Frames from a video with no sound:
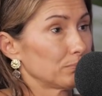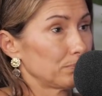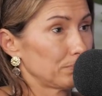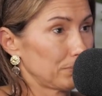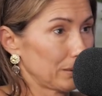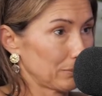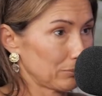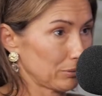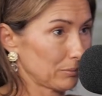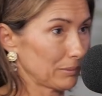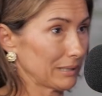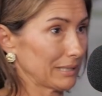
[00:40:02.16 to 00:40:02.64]

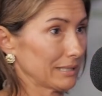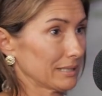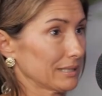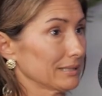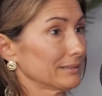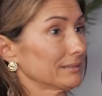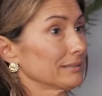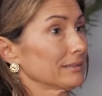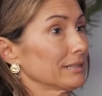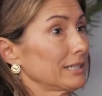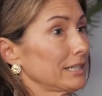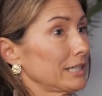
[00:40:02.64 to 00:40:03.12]
people being
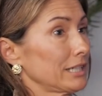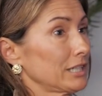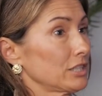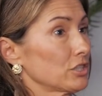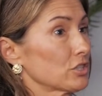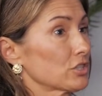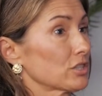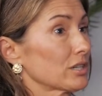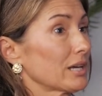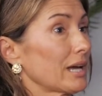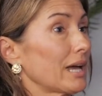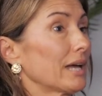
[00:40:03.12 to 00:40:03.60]

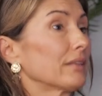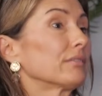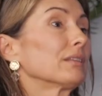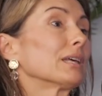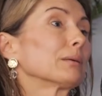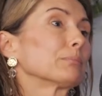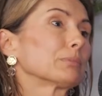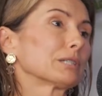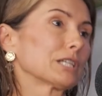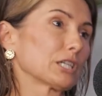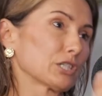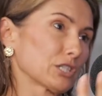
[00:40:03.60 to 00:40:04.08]
disengaged and
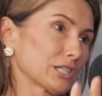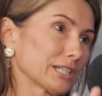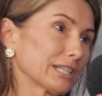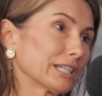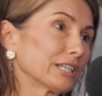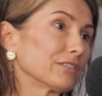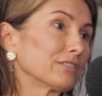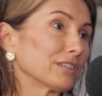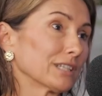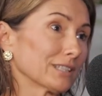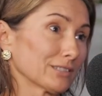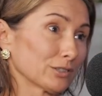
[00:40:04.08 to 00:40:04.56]
then potentially
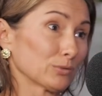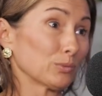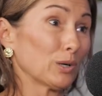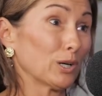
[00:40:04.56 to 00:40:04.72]
leaving as